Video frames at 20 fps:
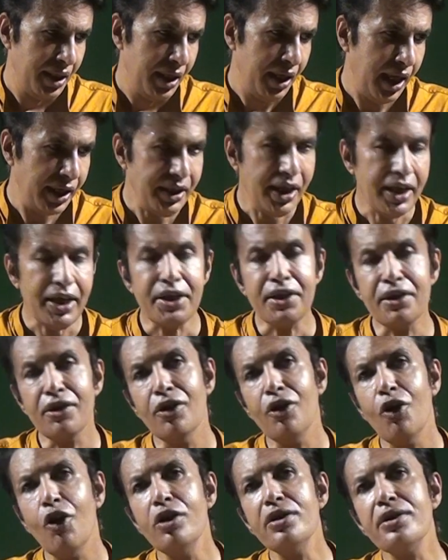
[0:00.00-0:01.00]
I think it
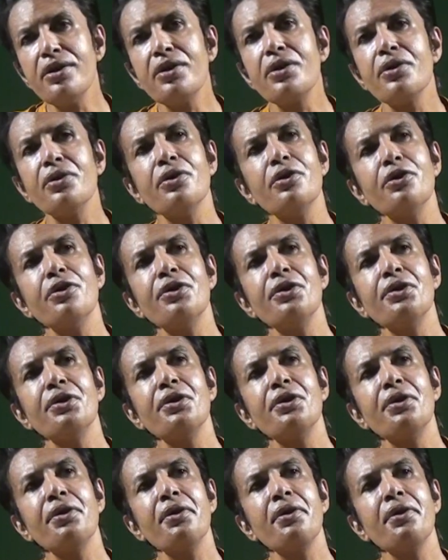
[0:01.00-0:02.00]
also
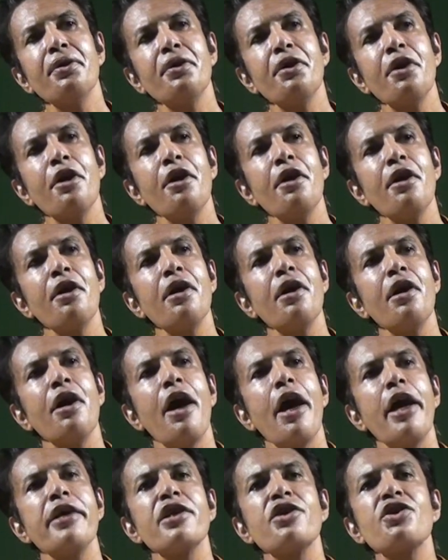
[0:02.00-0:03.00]

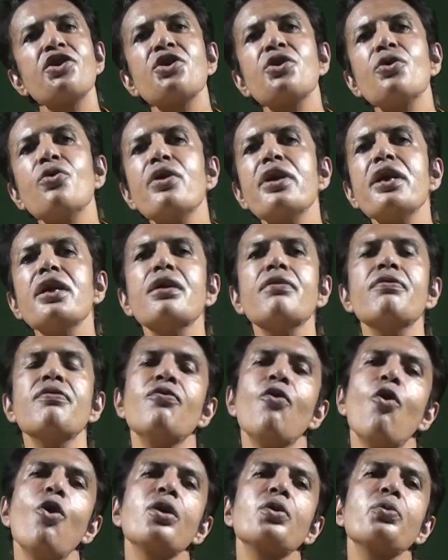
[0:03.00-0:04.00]
is a story of
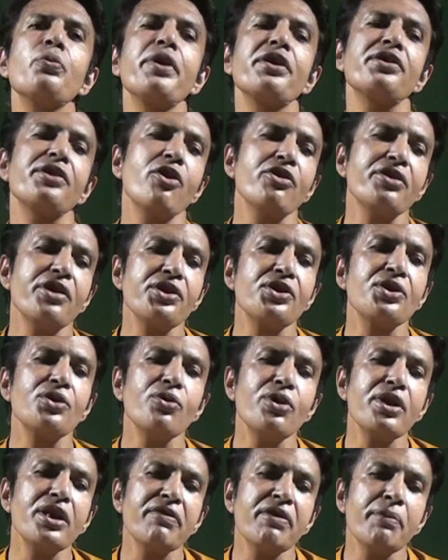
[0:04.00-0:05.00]
walkway. It's also a
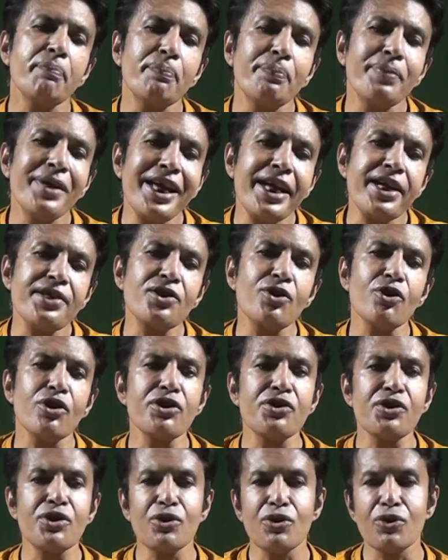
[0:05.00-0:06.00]
story of a place
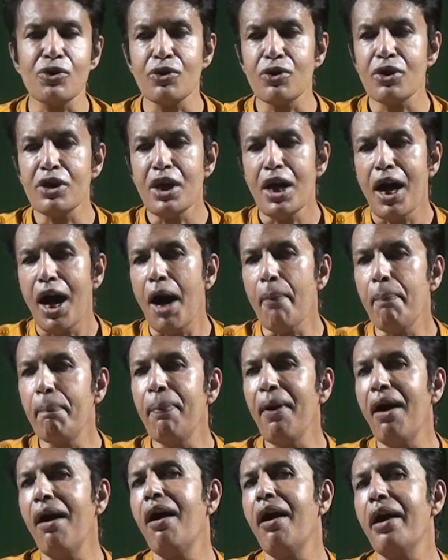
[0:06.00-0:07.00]
also, a
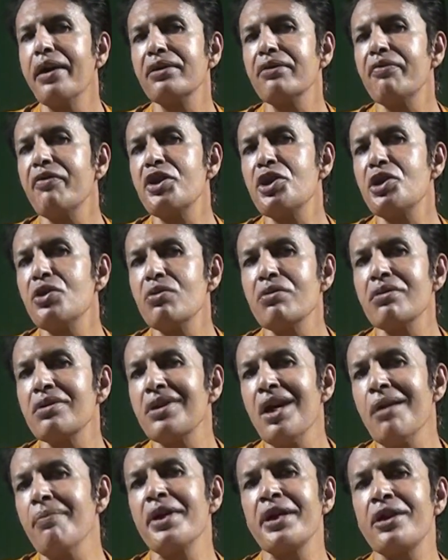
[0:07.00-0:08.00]
path which you
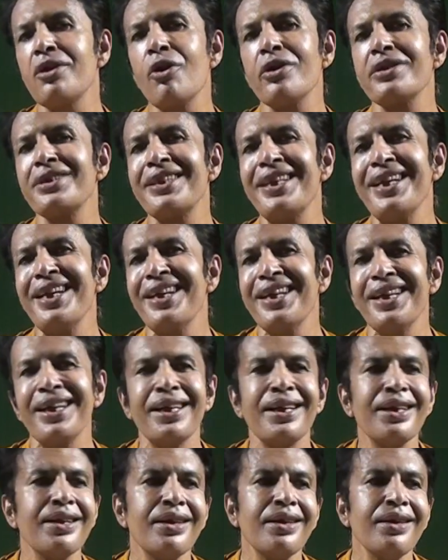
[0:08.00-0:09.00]
come across
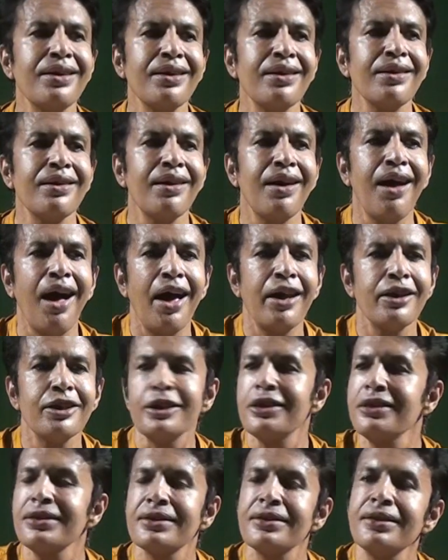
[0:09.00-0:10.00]
daily and
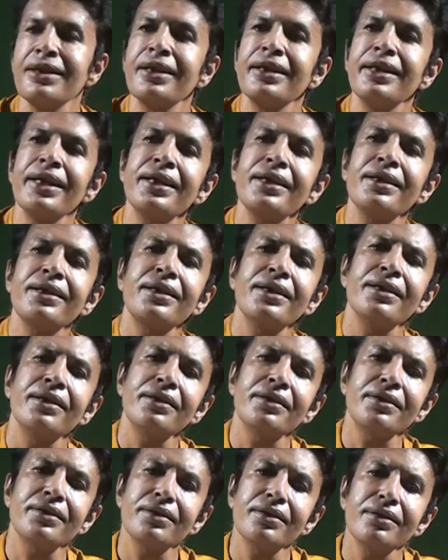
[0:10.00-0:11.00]
it is
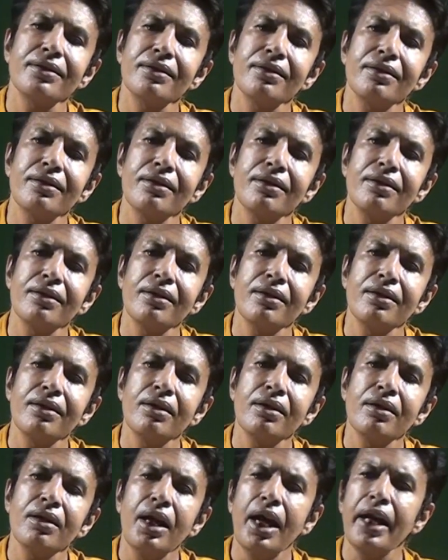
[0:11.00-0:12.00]
neglected.
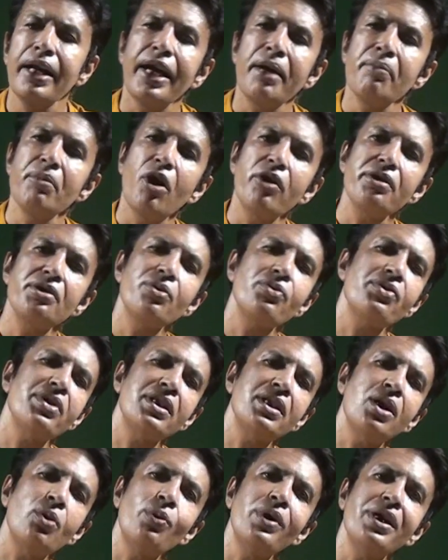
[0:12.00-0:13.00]
And I'm not
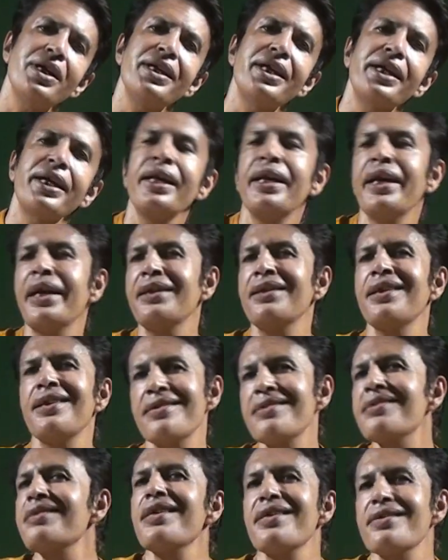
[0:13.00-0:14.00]
using the word neglect in a
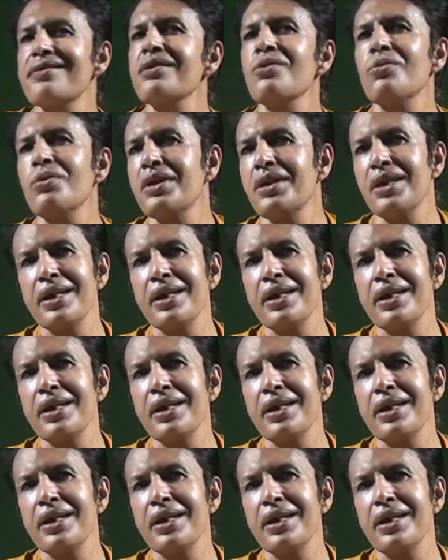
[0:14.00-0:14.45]
sense the word